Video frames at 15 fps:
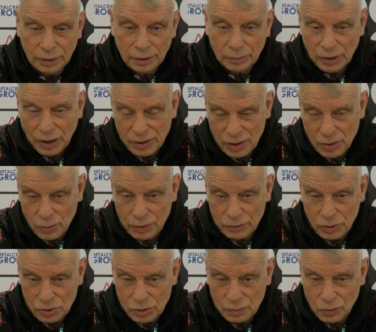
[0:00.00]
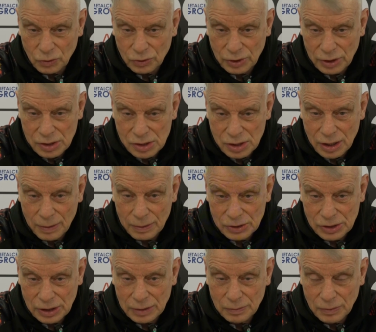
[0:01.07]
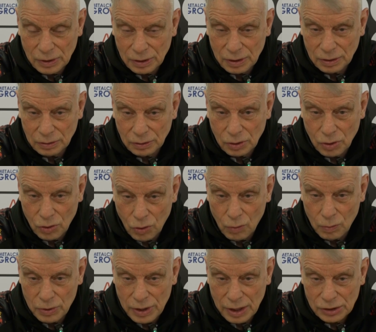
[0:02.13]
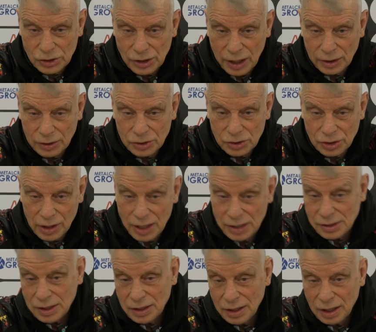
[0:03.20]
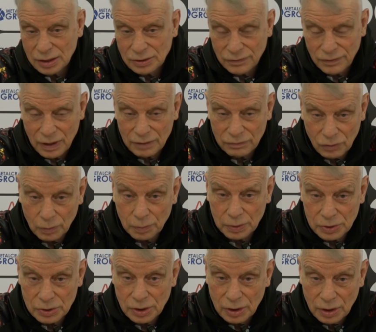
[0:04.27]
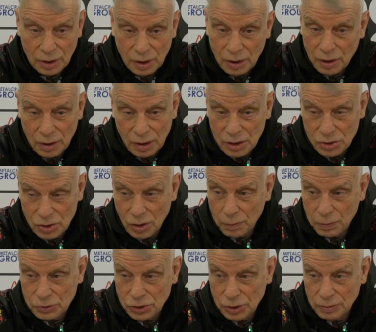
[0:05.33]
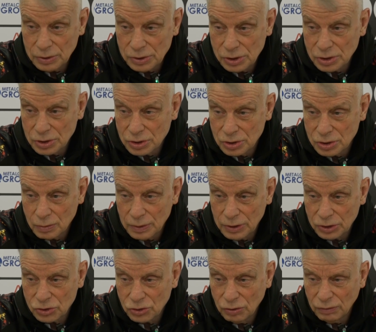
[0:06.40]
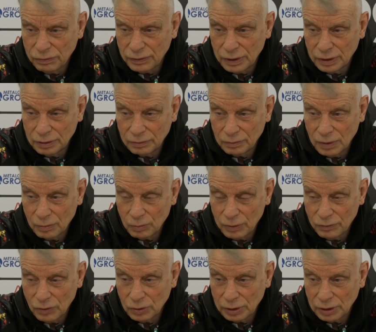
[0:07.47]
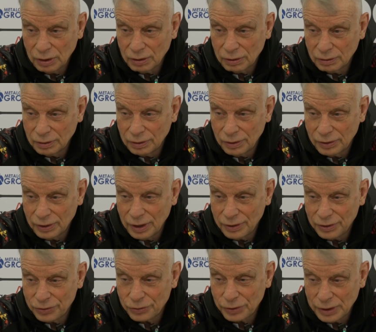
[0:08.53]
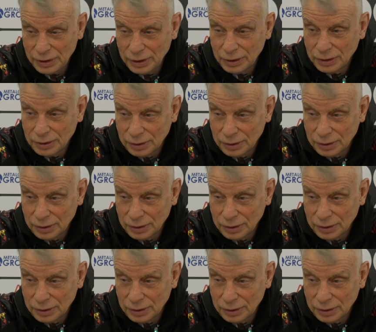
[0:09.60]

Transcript: But I think we've got some good things in our team that can cope with that challenge. The 1895 Cup is an opportunity to win a trophy, and we've only got, in theory, 3.